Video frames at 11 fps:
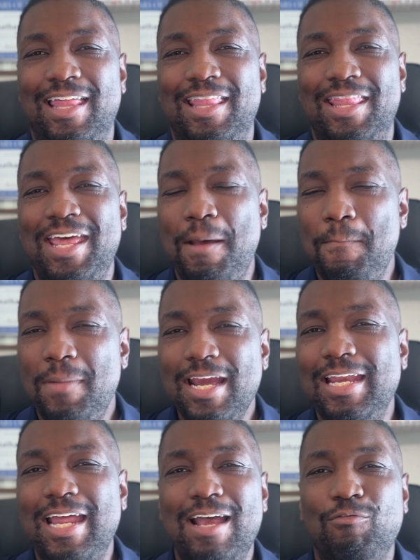that
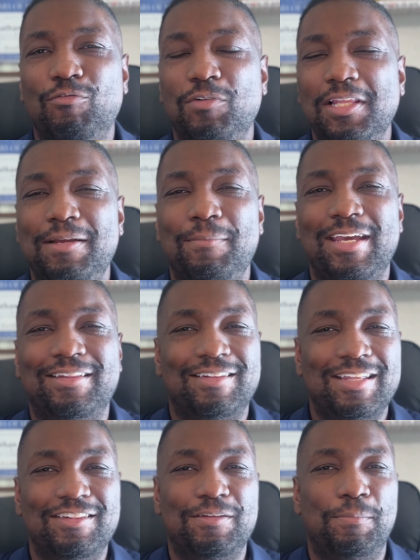might not really make
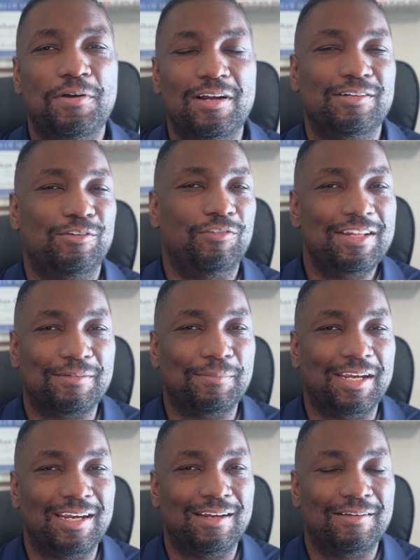sense to put on your
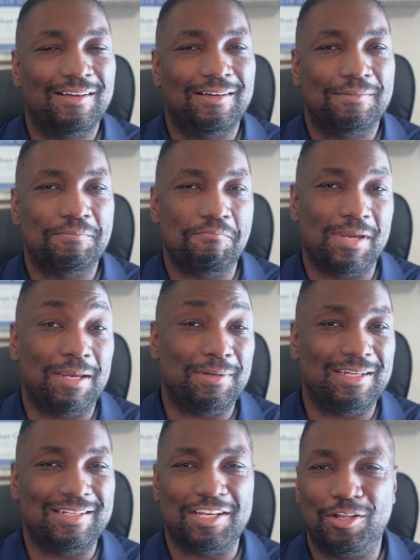resume,
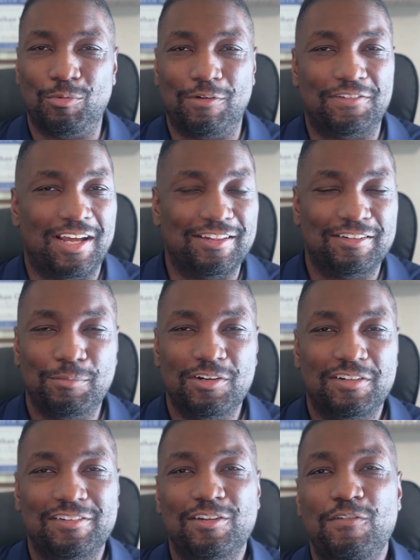maybe dealing with
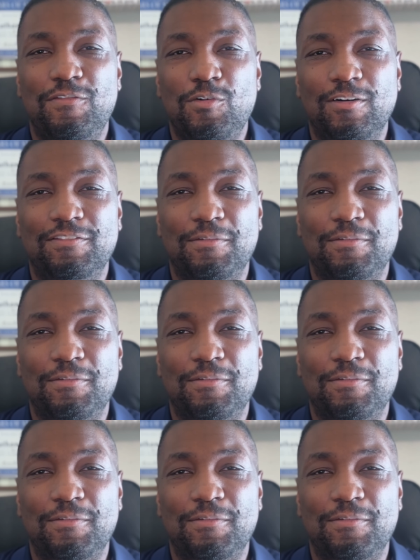customers or so forth,